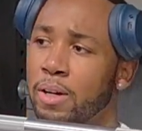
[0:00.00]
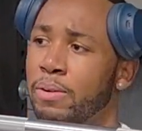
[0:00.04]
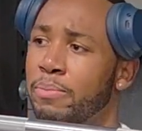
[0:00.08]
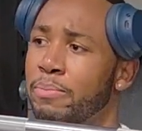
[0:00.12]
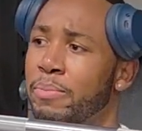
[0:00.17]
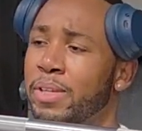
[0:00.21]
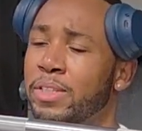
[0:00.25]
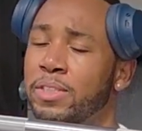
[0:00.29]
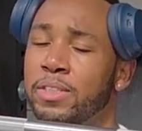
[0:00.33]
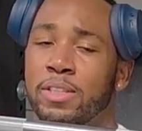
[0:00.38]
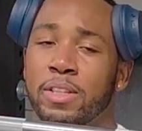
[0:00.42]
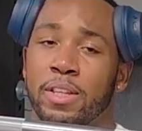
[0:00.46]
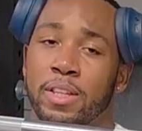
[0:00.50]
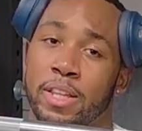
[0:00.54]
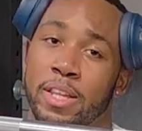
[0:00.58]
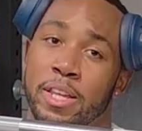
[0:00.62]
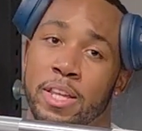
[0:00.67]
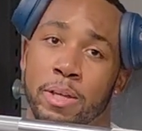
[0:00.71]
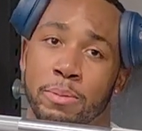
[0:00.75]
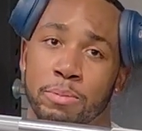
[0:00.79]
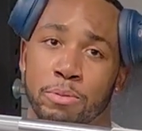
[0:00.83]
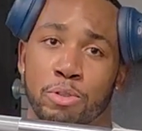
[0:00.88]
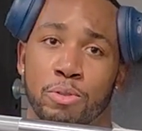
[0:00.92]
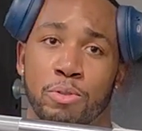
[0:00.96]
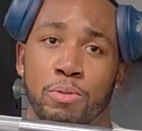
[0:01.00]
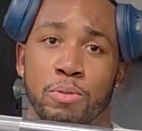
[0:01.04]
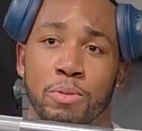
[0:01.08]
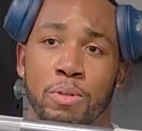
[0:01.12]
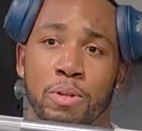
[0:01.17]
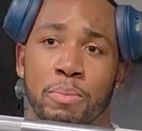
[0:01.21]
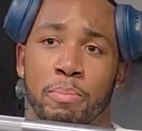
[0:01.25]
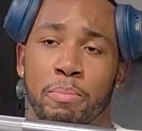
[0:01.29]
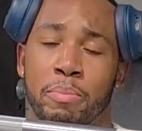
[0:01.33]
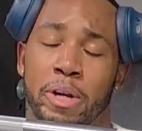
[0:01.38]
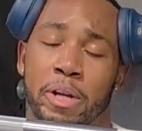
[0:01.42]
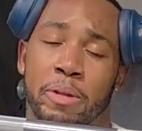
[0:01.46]
Basically, it helps you
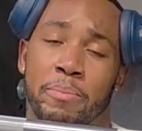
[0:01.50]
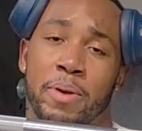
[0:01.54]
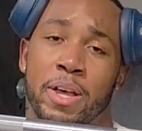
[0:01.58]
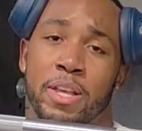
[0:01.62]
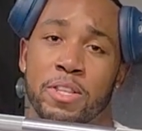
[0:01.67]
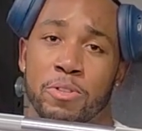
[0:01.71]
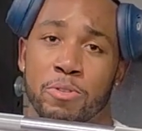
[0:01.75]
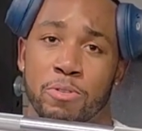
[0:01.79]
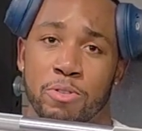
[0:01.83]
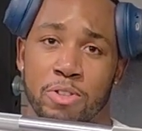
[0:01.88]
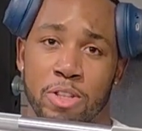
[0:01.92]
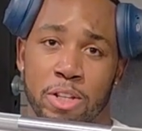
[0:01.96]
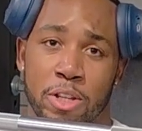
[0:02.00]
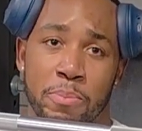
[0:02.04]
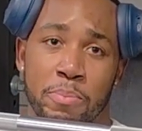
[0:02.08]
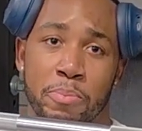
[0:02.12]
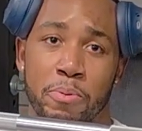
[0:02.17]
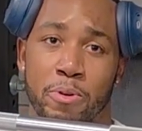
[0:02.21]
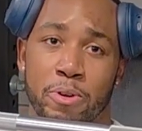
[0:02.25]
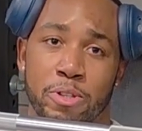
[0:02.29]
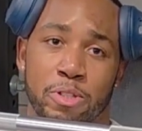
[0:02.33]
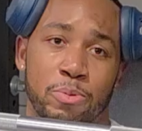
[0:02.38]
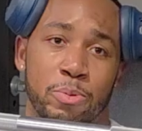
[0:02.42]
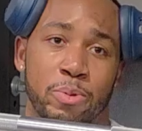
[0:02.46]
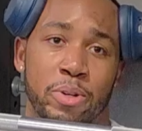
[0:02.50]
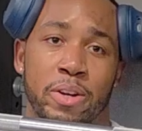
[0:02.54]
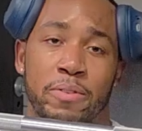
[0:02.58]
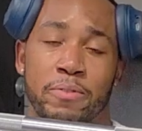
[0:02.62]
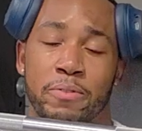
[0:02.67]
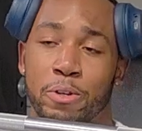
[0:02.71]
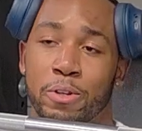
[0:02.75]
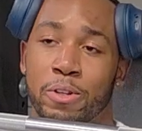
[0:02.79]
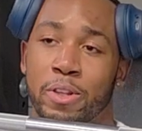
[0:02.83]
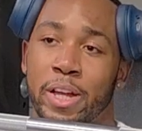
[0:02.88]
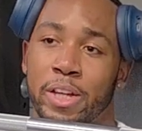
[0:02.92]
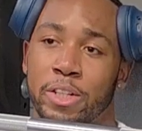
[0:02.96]
break past those sticking points
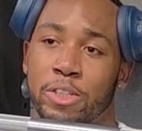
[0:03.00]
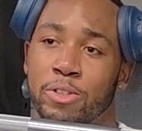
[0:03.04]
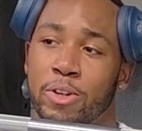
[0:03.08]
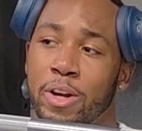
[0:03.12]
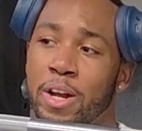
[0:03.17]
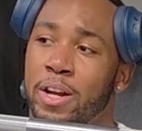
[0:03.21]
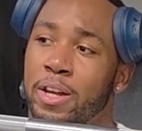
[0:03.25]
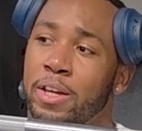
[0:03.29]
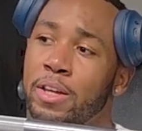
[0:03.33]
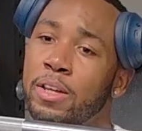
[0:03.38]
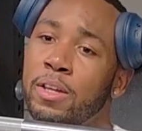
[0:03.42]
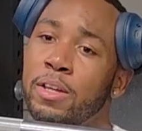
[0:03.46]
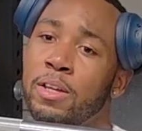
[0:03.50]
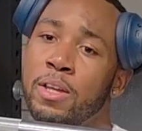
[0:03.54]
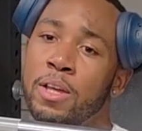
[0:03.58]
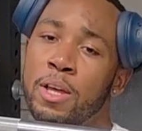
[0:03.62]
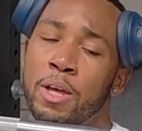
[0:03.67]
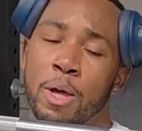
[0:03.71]
whenever you're like trying to